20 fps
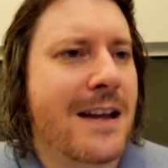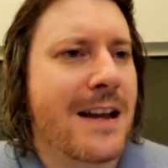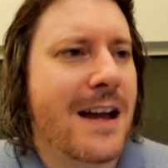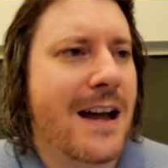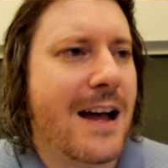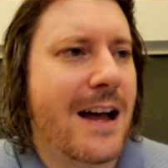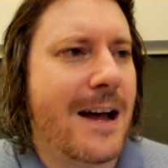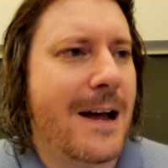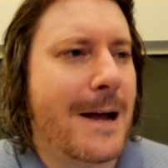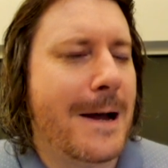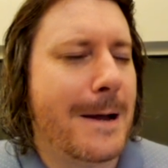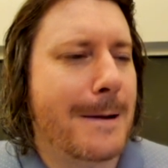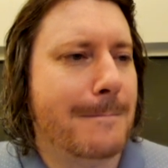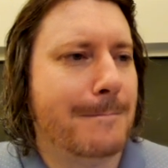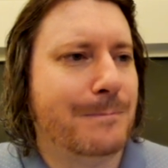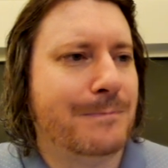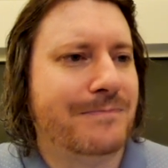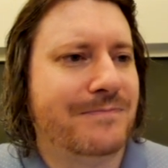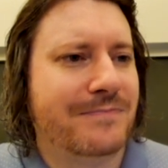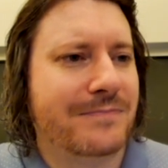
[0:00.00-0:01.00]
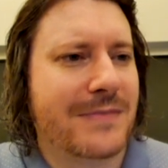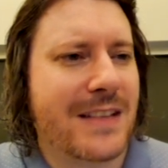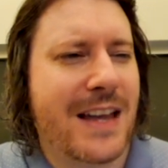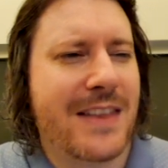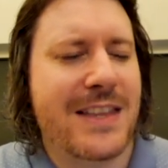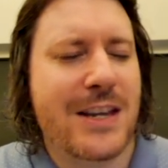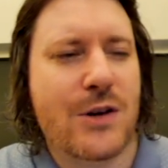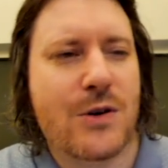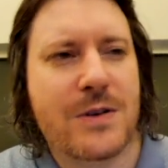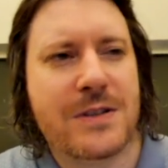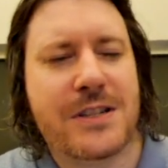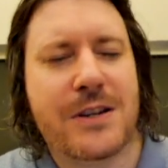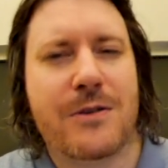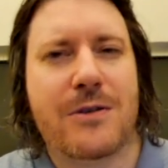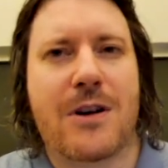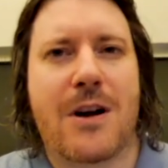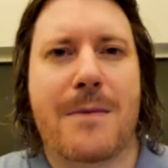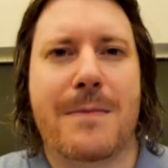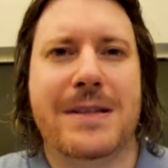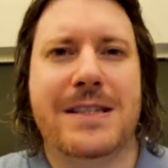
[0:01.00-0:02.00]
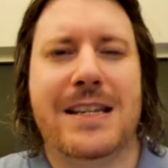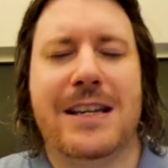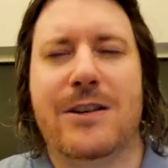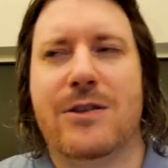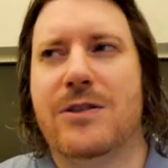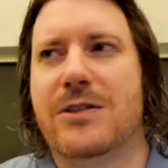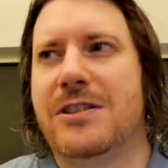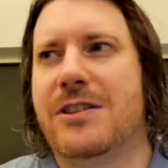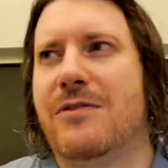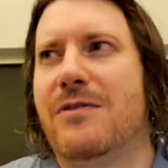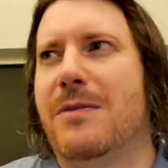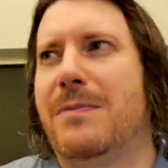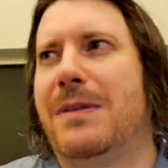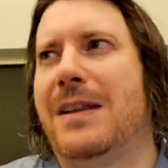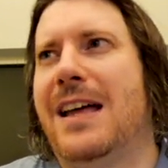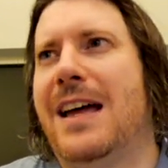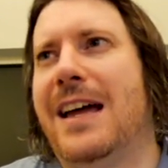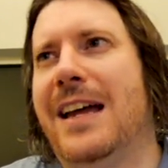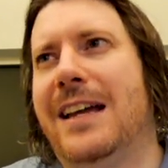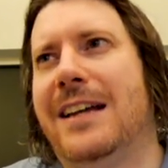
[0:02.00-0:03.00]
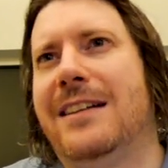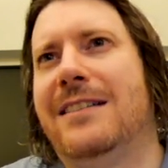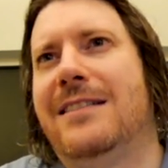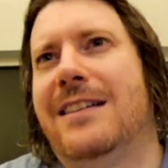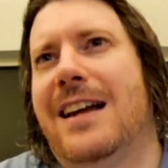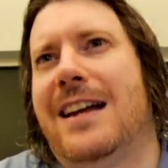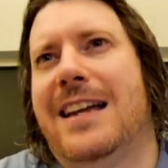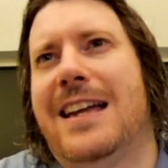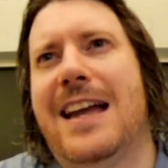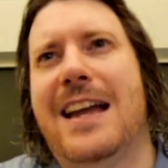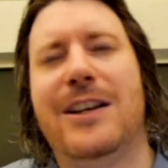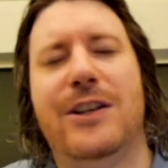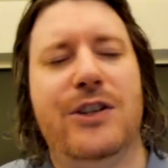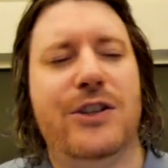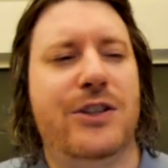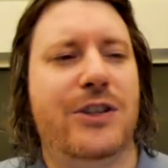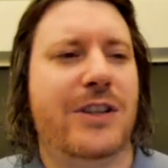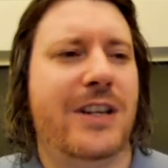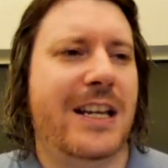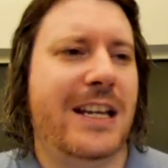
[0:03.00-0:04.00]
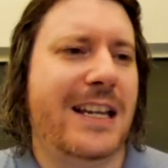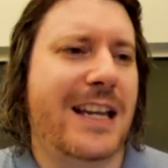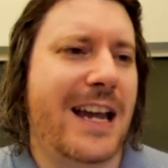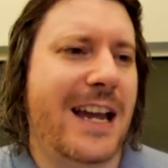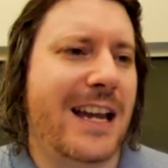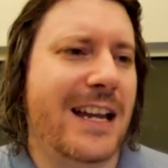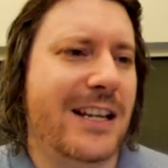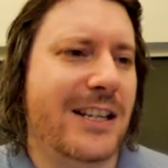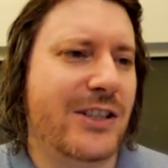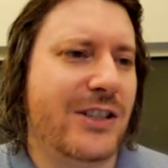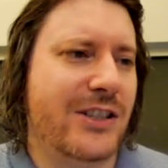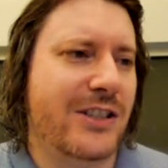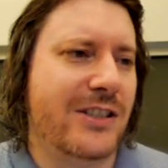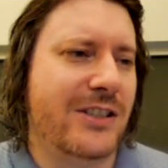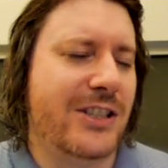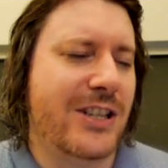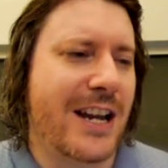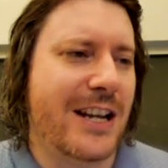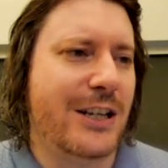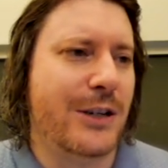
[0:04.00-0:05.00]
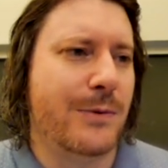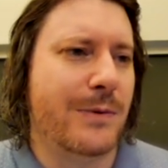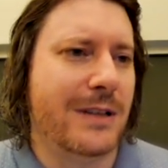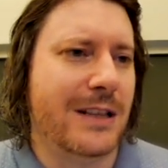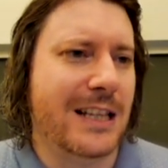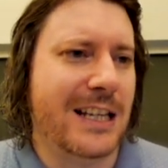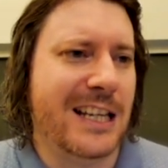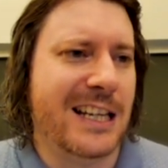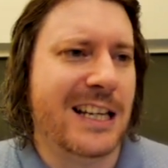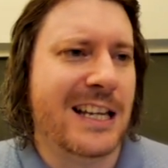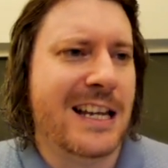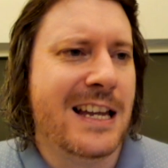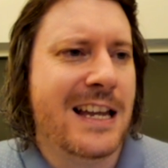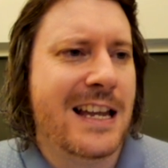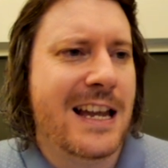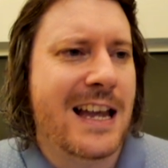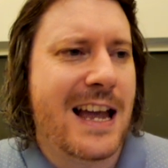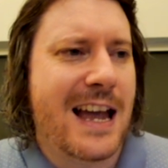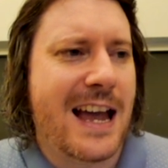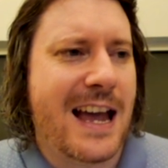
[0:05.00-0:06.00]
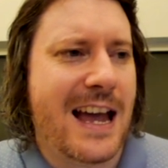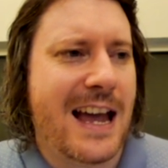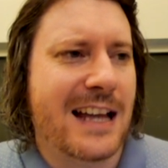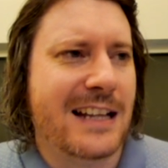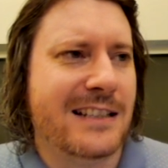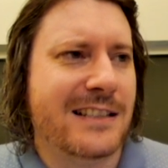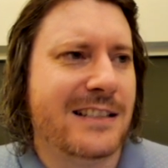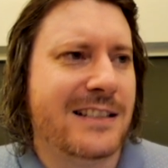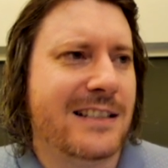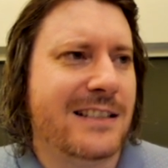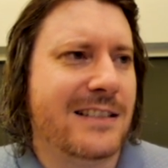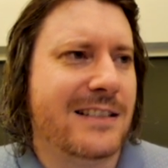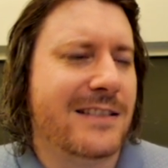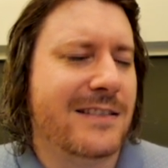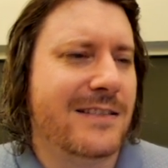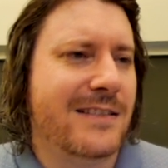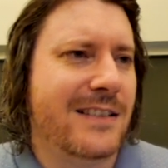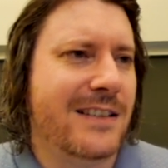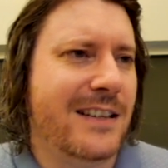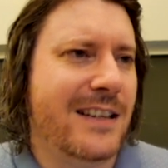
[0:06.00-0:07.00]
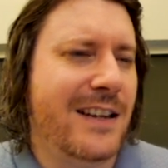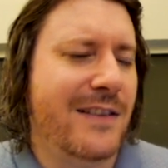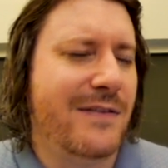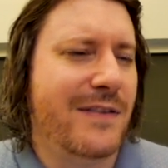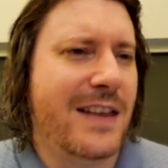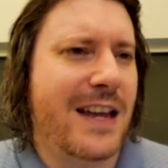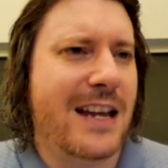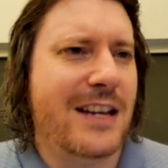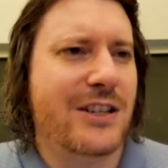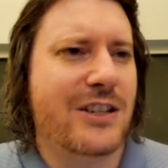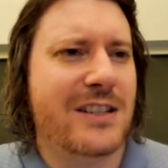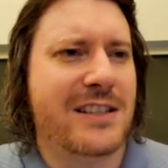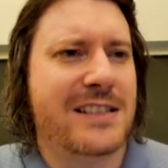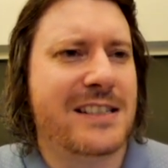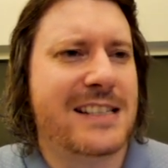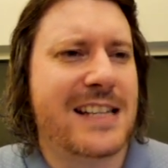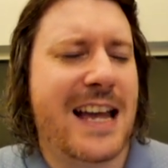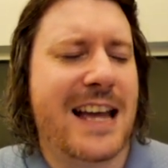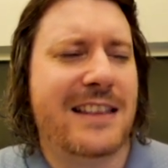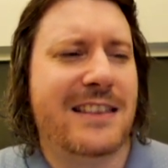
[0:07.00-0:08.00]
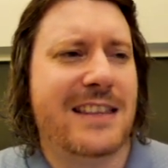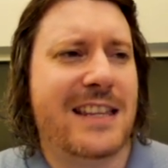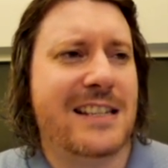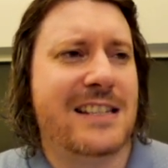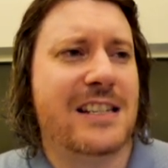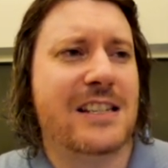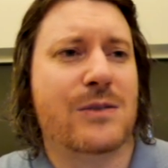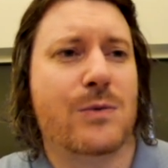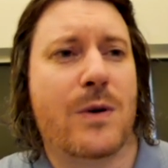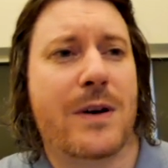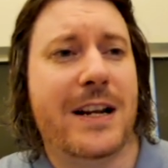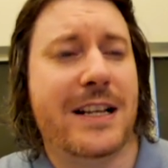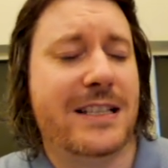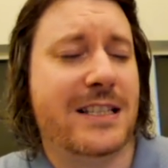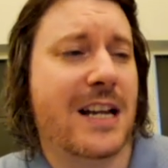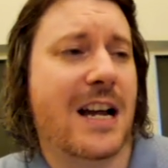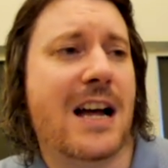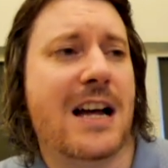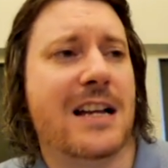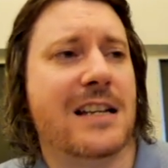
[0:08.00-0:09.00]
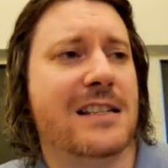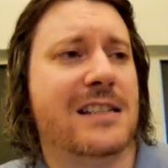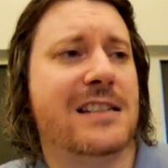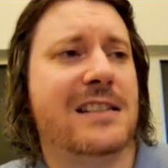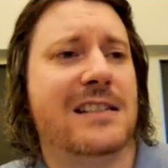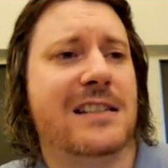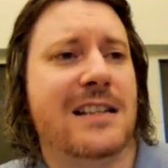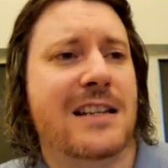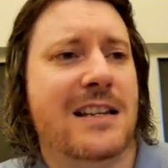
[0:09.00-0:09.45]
And the auto commenting, auto replying, again, you should engage genuinely. And if they just said, this is what it does,